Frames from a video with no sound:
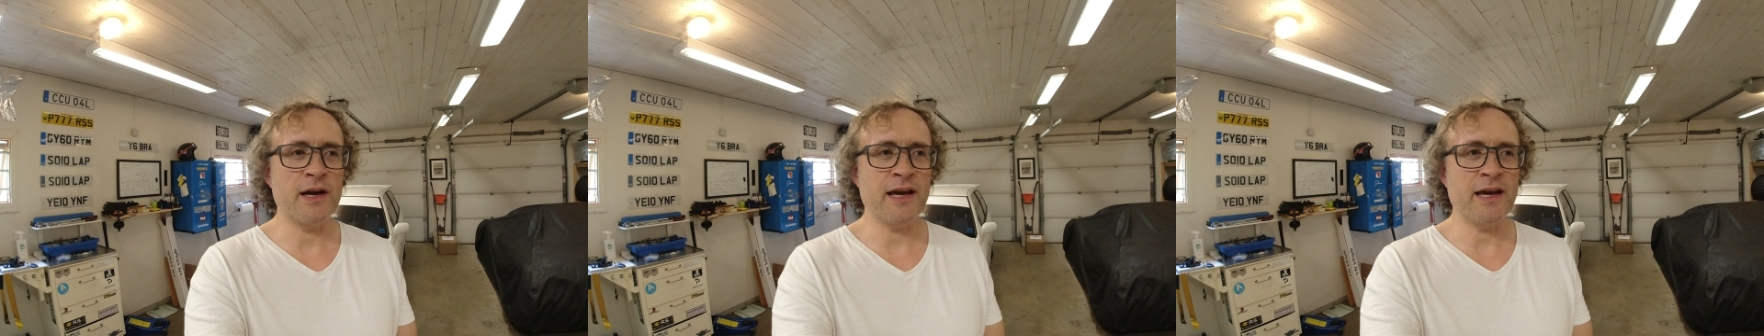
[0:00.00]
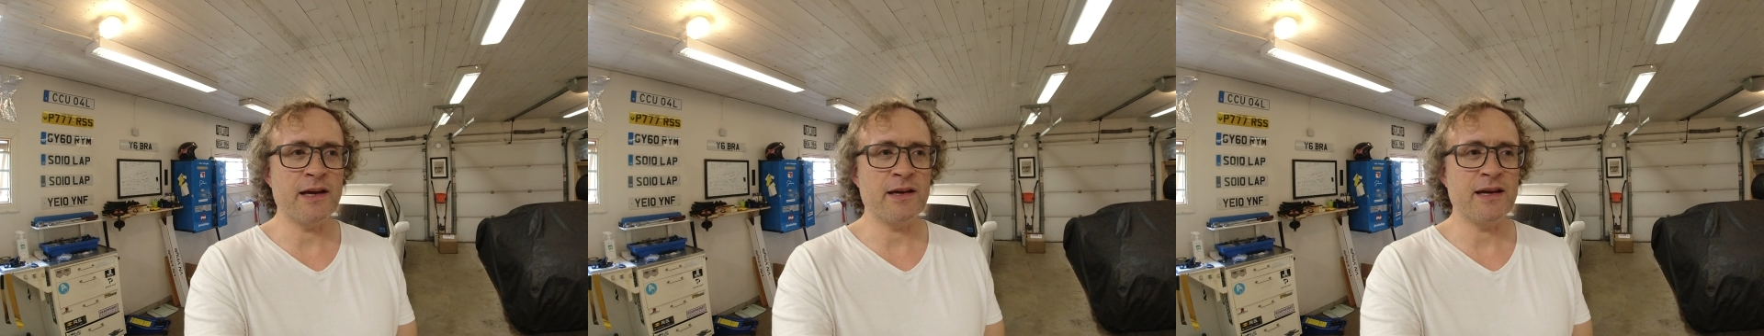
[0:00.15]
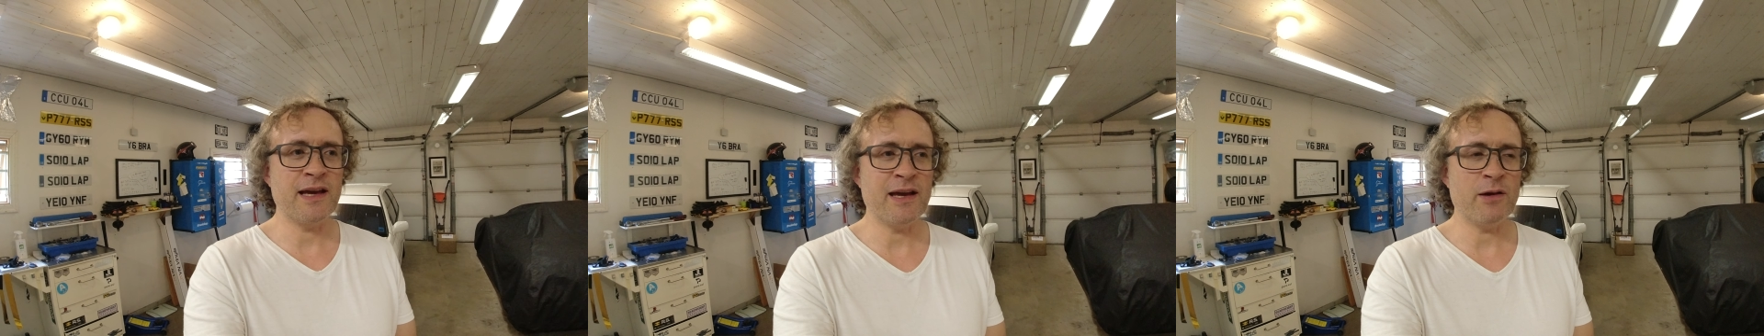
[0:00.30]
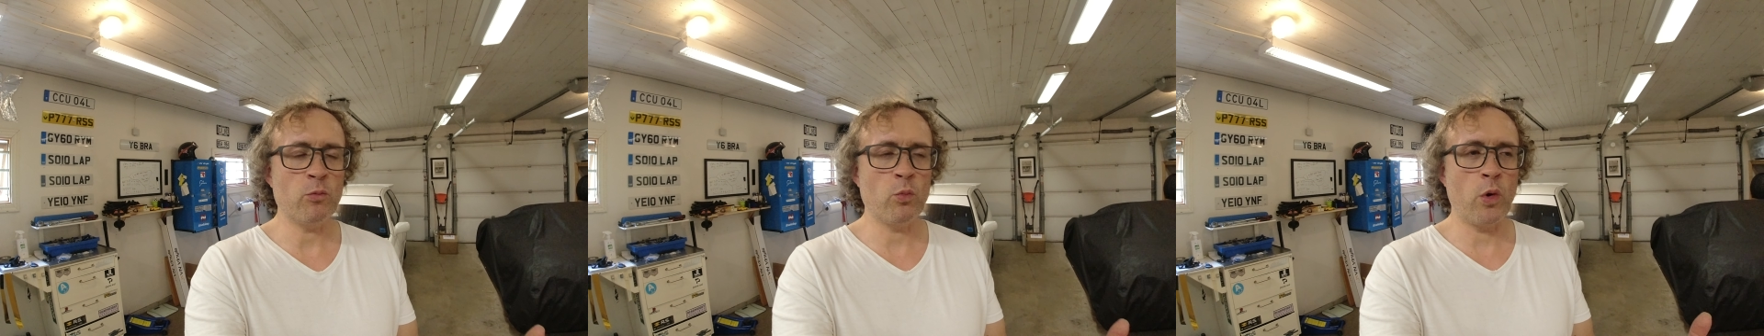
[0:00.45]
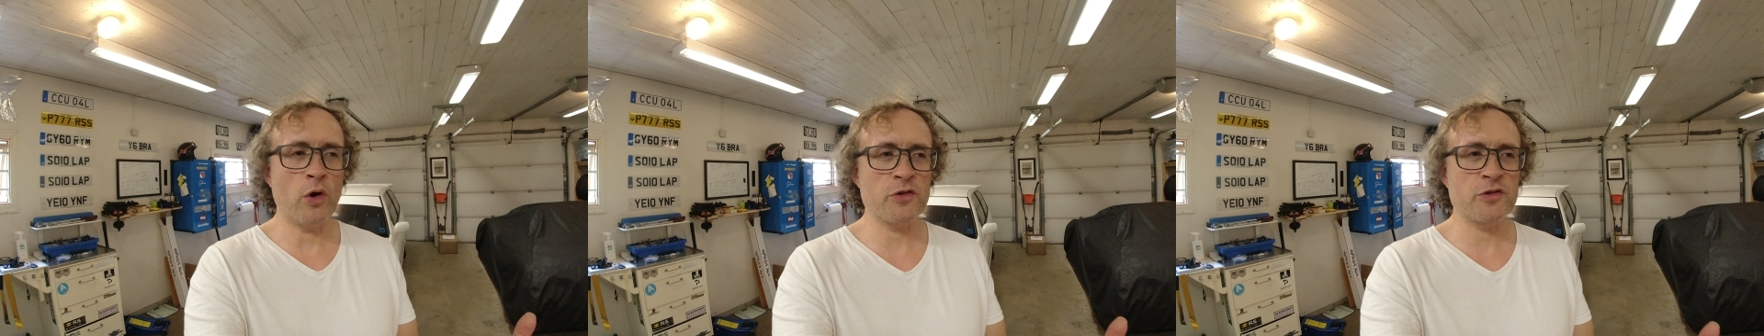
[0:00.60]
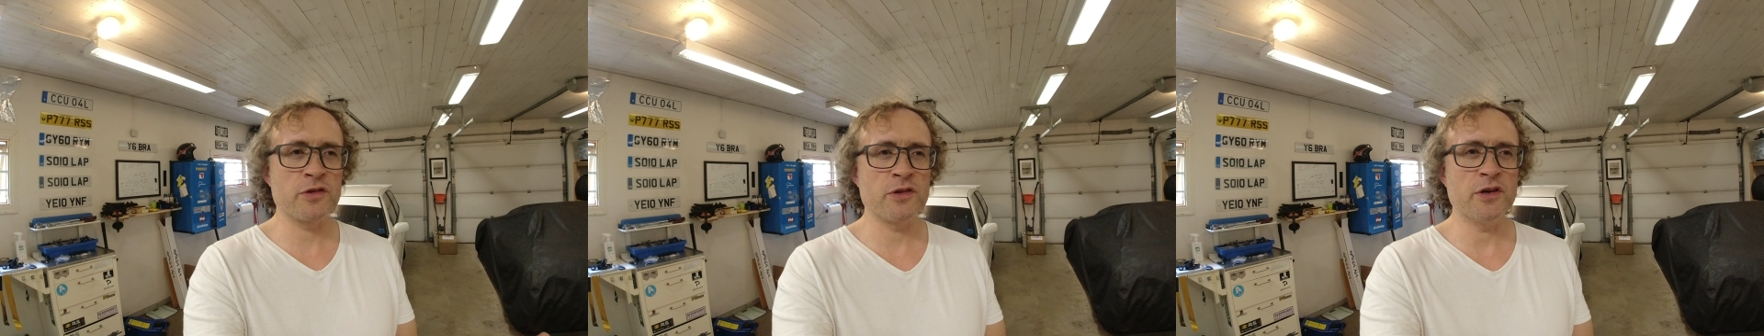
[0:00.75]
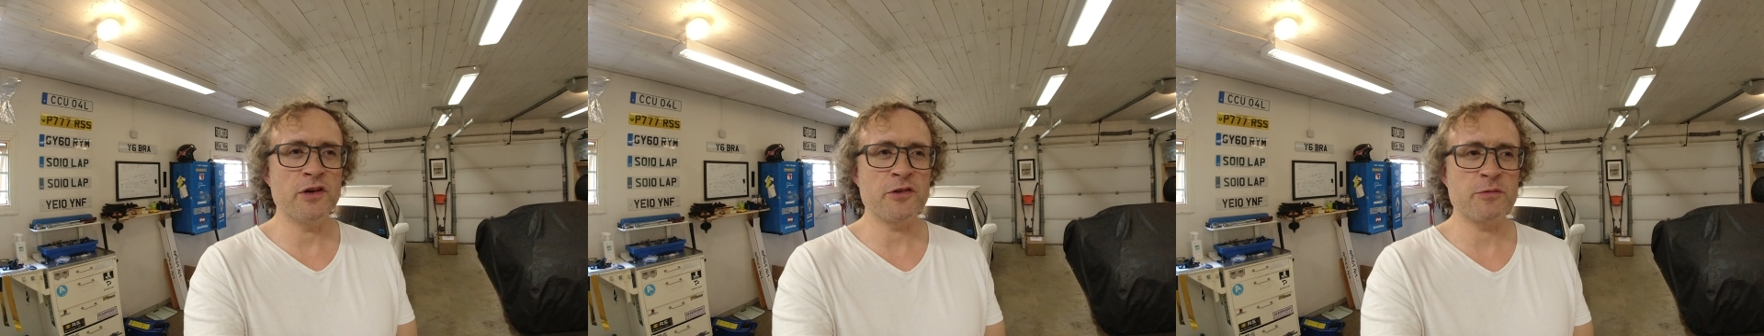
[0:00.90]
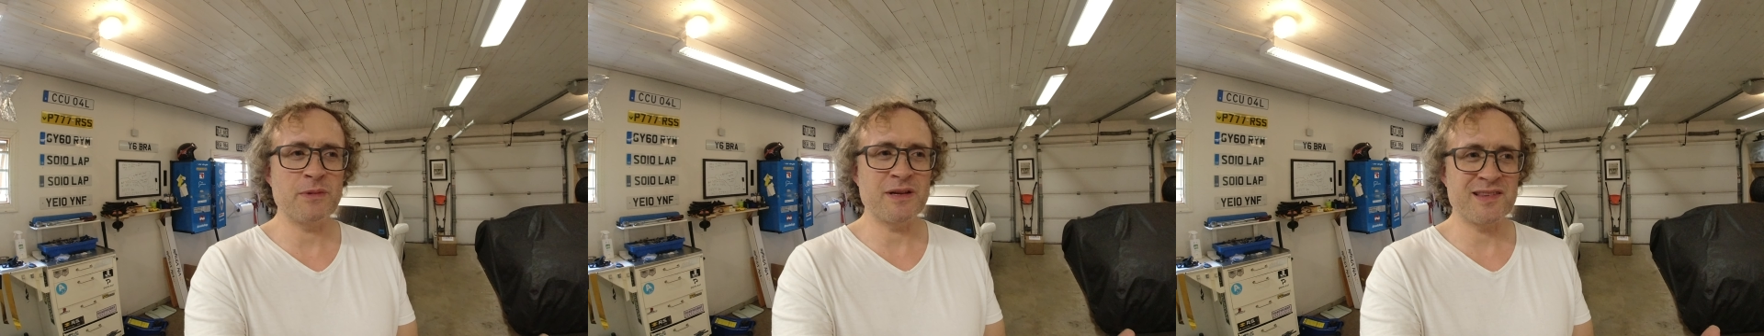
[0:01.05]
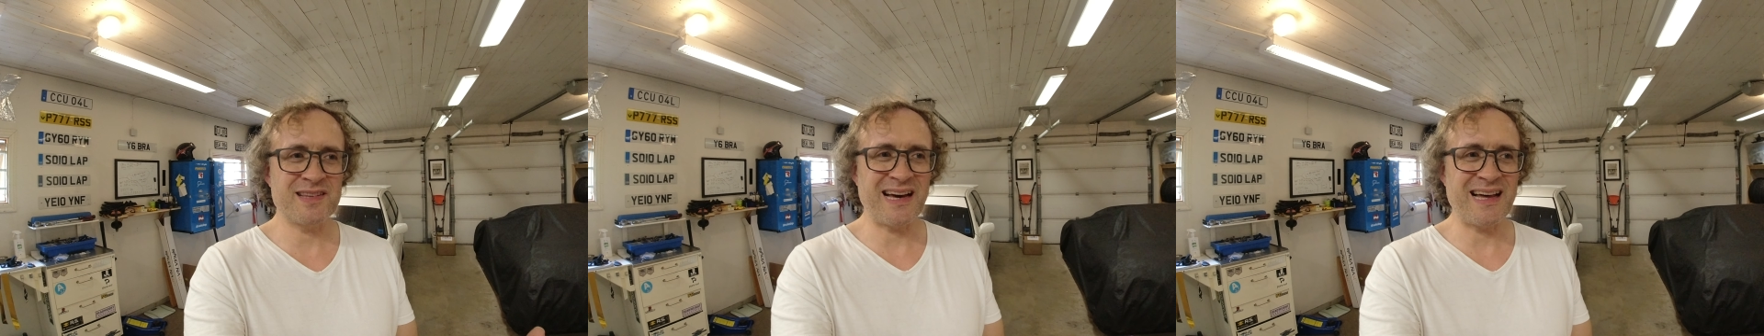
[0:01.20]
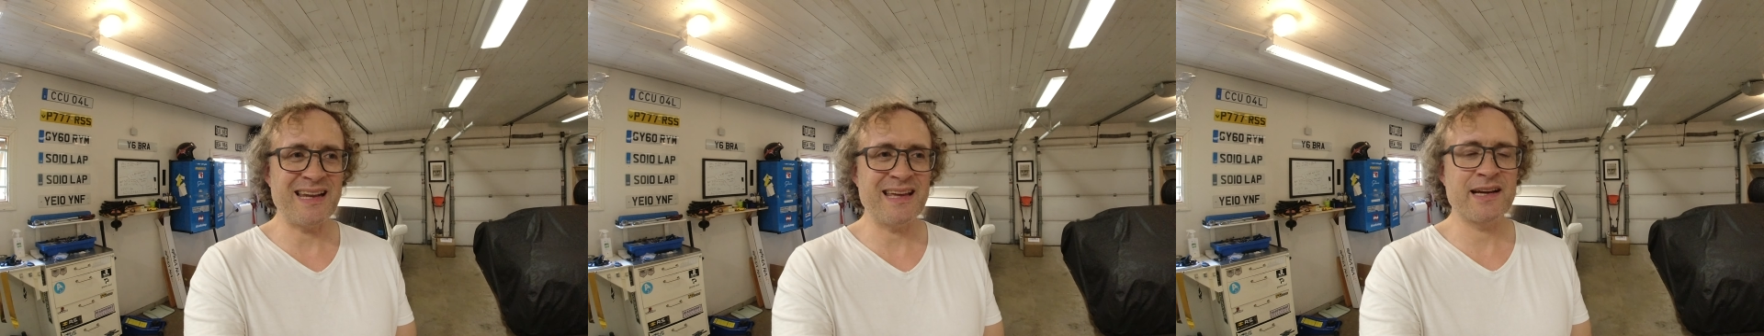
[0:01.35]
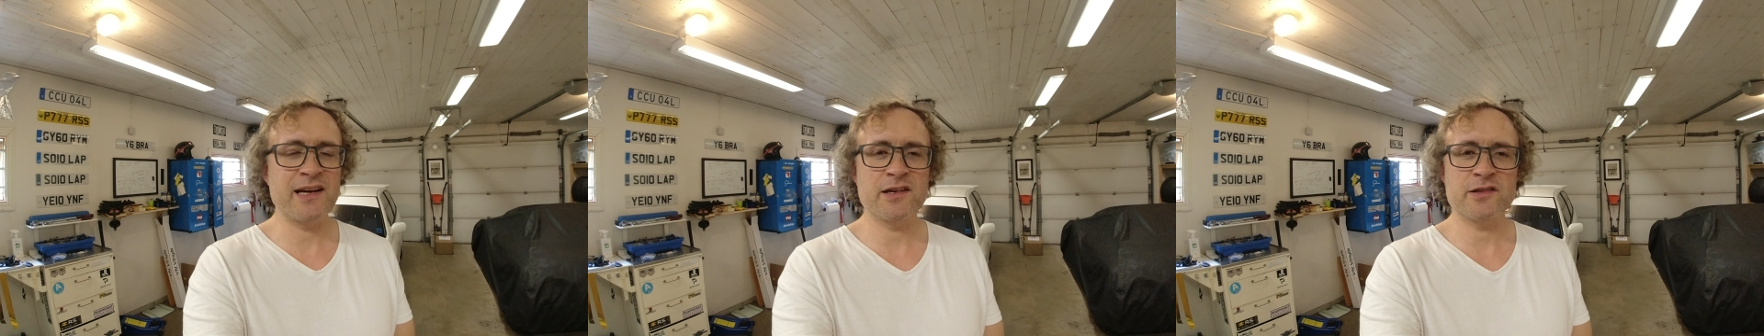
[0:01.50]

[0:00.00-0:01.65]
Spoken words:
It wasn't as metallic